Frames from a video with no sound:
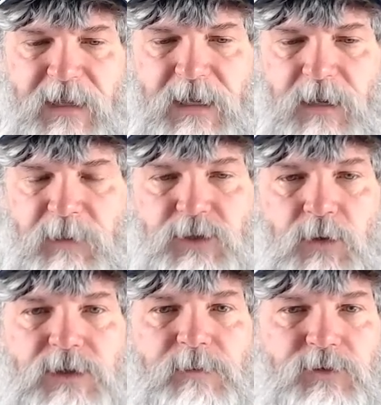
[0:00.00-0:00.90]
But
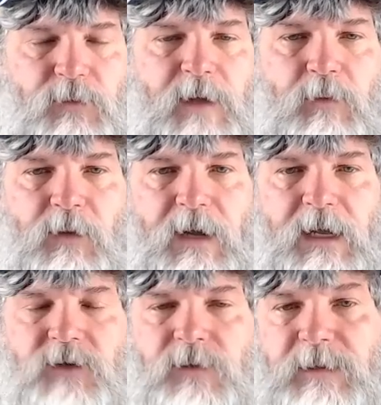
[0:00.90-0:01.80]
tourism is really important. It
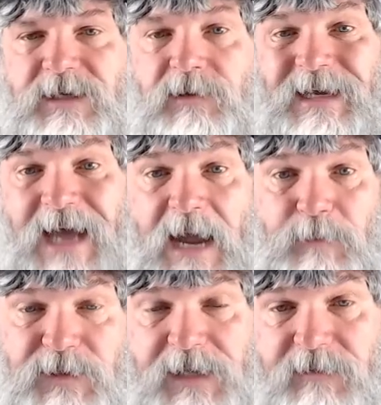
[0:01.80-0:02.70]
contributes nearly
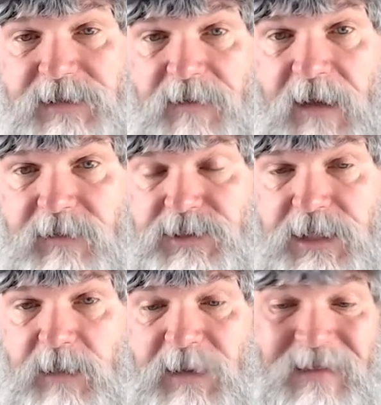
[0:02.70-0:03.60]
9% of South Africa's
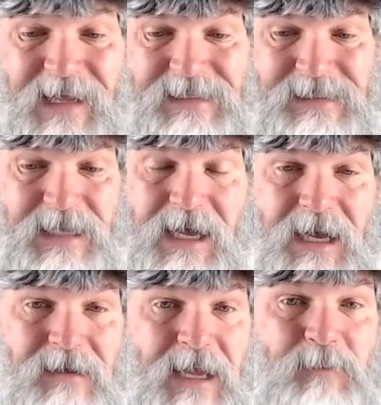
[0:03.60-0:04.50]
GDP. That's
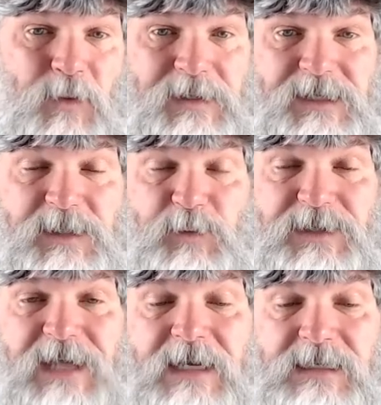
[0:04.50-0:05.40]
uh,
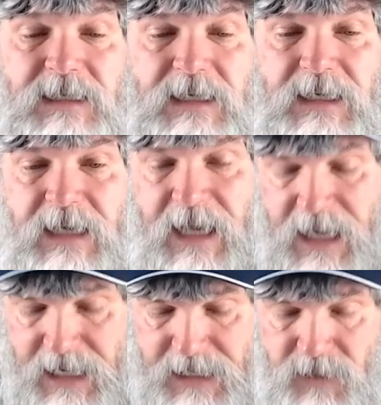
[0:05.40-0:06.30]
8.6%.
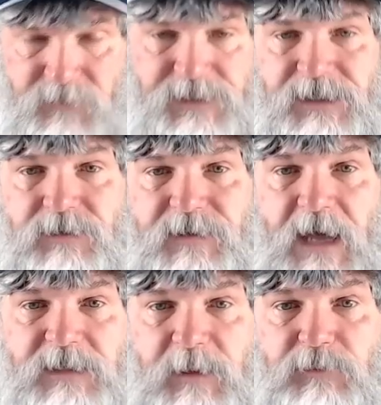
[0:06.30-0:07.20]
And over
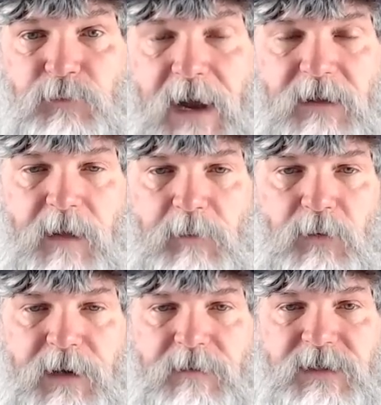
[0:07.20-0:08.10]
600,000 people directly
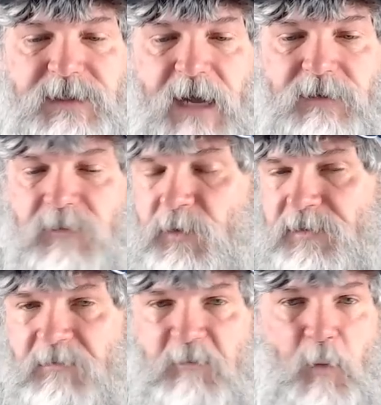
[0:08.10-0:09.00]
employed in the sector with
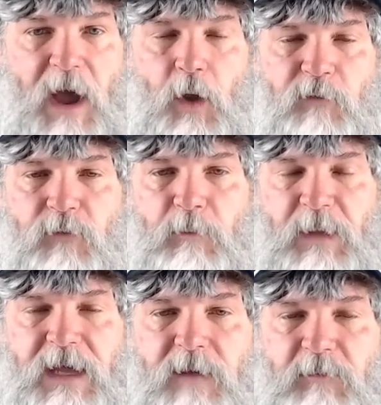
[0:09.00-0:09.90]
well over a
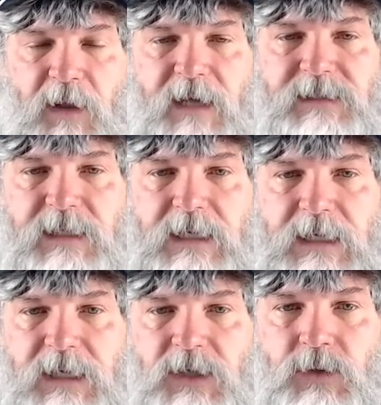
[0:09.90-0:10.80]
million plus
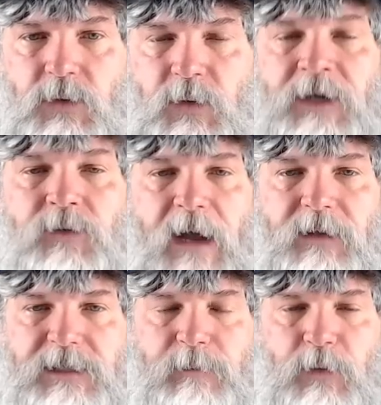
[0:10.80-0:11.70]
who indirectly
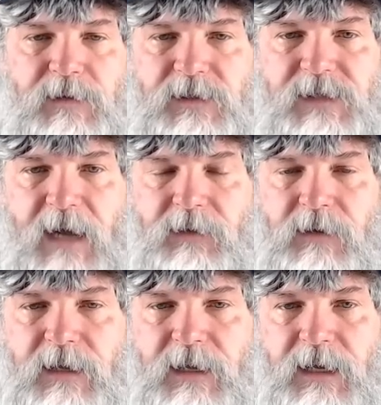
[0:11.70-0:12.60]
support the sector
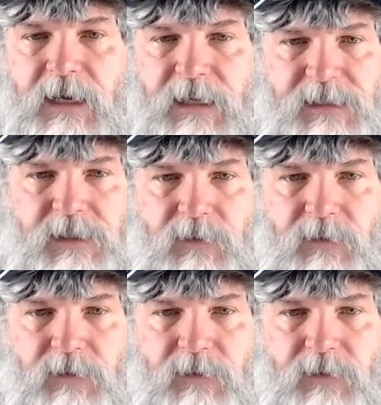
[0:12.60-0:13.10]
and ancillary